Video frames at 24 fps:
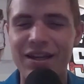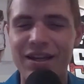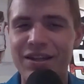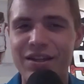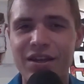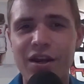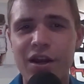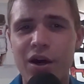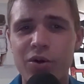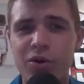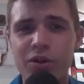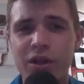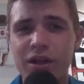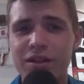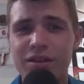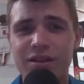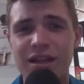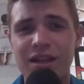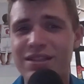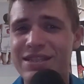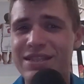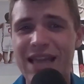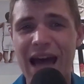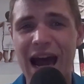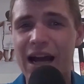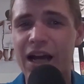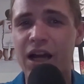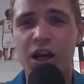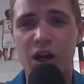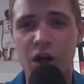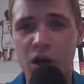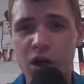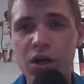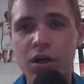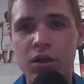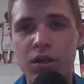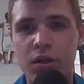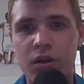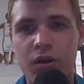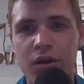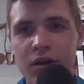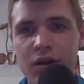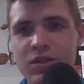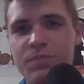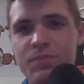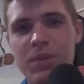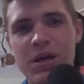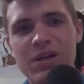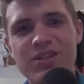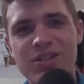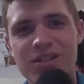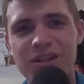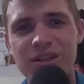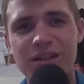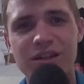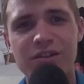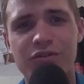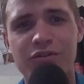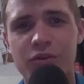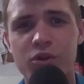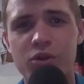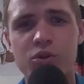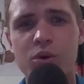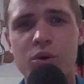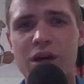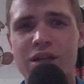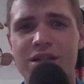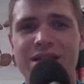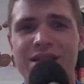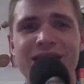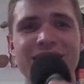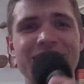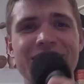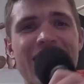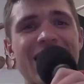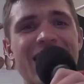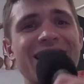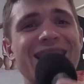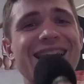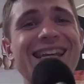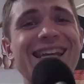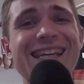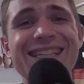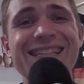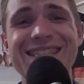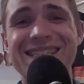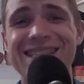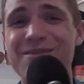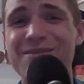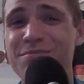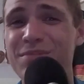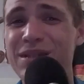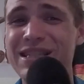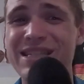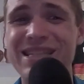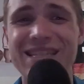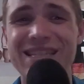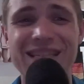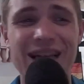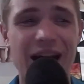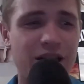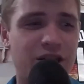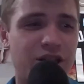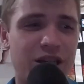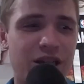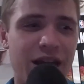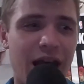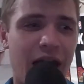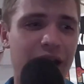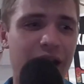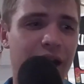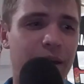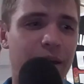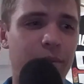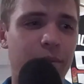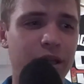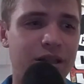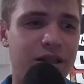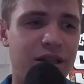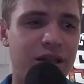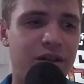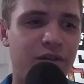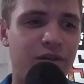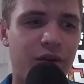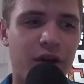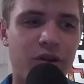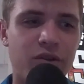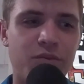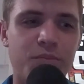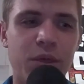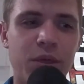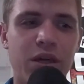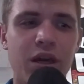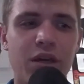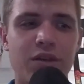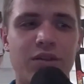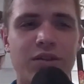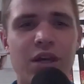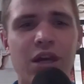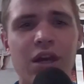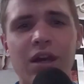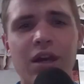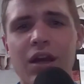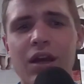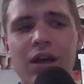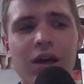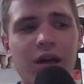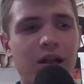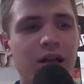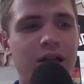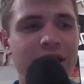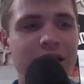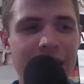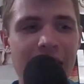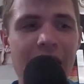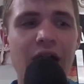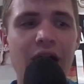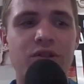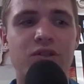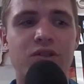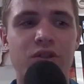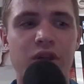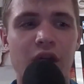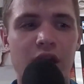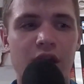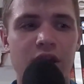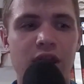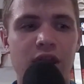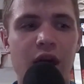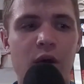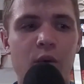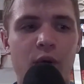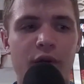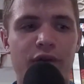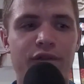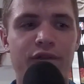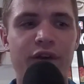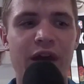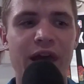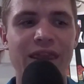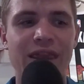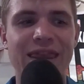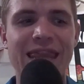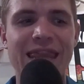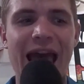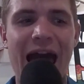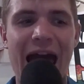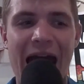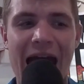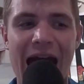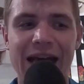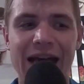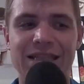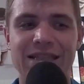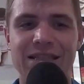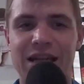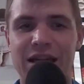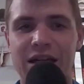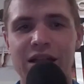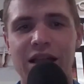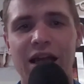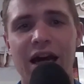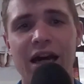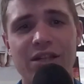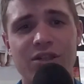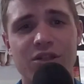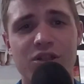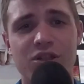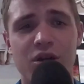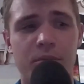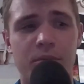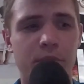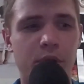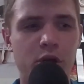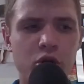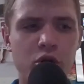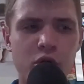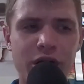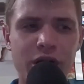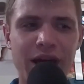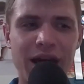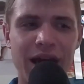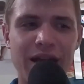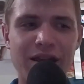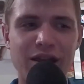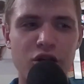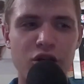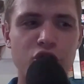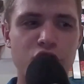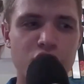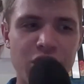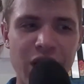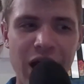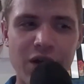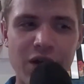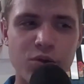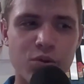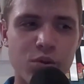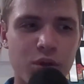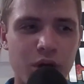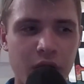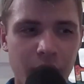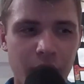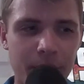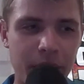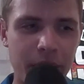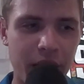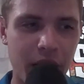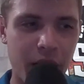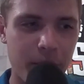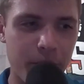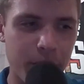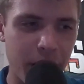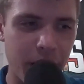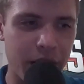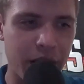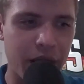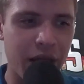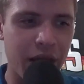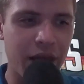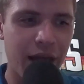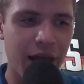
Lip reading: like, that's not good, especially for USC that needs to be such a dynamic defense because yes, like, they were fantastic last year, but looking at their schedule coming up, like,